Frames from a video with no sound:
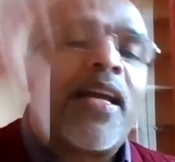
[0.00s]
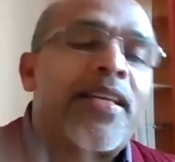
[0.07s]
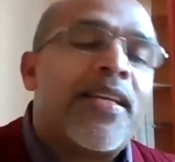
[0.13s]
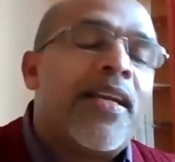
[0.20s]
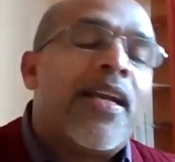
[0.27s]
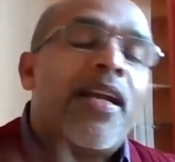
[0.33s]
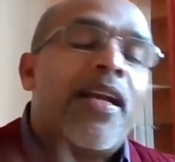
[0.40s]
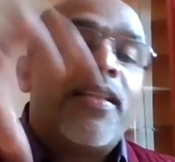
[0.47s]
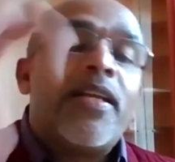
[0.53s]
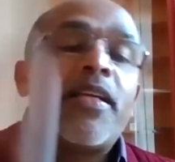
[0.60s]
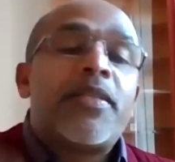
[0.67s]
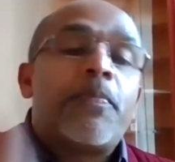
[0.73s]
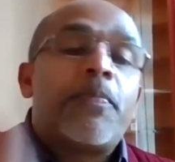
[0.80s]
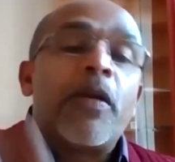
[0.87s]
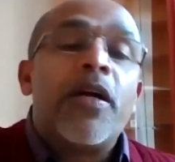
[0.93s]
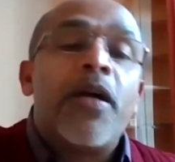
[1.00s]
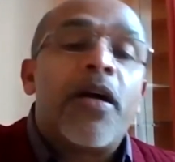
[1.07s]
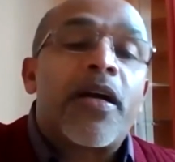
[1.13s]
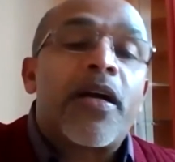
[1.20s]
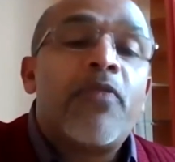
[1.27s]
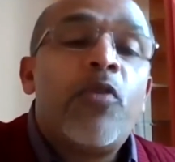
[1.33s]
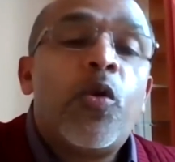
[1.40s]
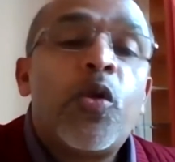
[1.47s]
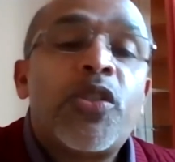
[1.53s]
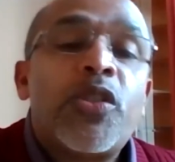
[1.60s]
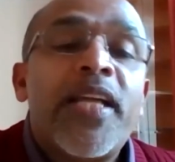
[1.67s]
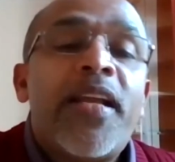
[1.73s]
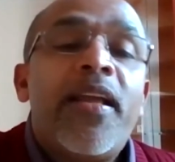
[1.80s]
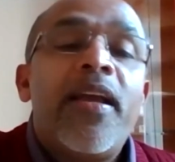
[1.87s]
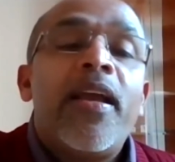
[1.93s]
that, that uh,
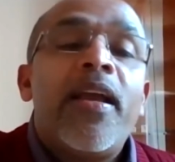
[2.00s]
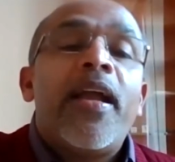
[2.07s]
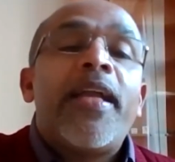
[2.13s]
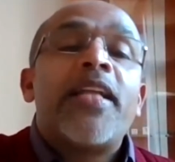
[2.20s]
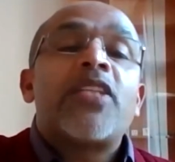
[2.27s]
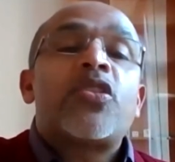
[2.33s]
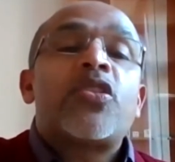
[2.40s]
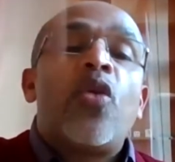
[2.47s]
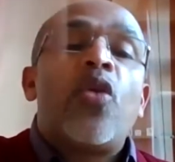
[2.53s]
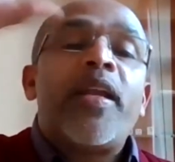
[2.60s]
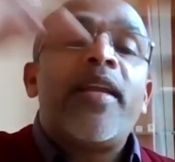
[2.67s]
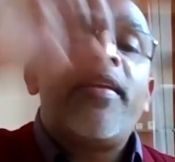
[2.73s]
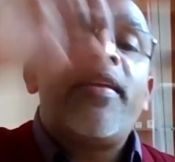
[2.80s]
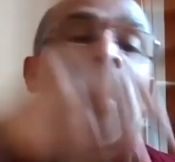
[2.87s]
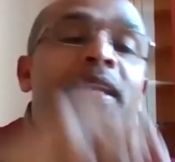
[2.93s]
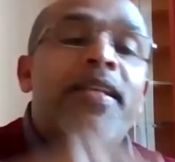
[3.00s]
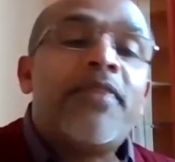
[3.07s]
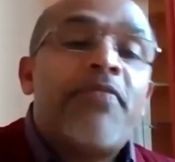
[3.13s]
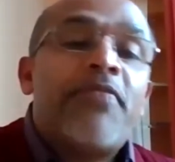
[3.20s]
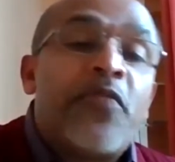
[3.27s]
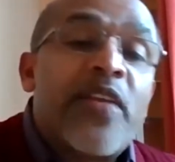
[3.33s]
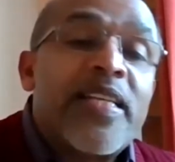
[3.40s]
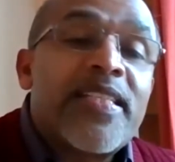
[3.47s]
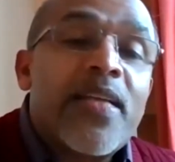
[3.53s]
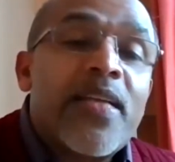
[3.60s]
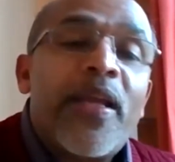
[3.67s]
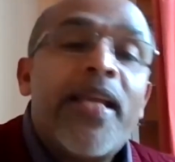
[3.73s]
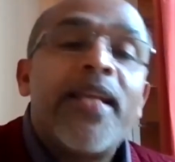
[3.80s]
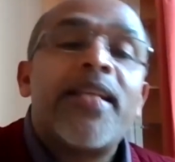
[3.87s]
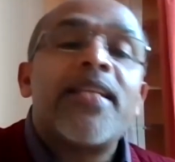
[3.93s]
revolution. It is not in
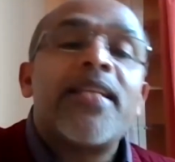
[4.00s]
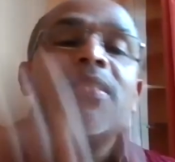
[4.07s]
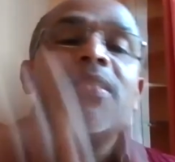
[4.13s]
1957, it